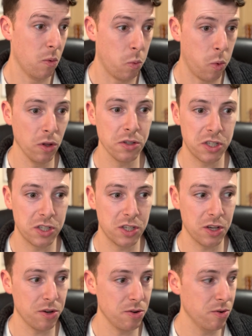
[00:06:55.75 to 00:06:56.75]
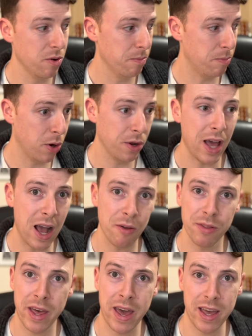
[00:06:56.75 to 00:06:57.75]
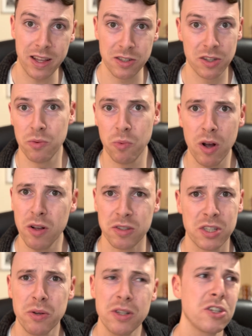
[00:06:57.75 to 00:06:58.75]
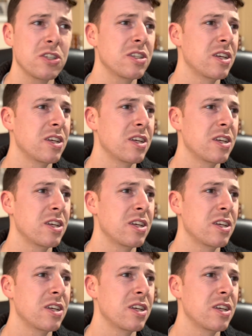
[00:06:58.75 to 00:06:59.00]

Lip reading: wants to put out there into the world. So it just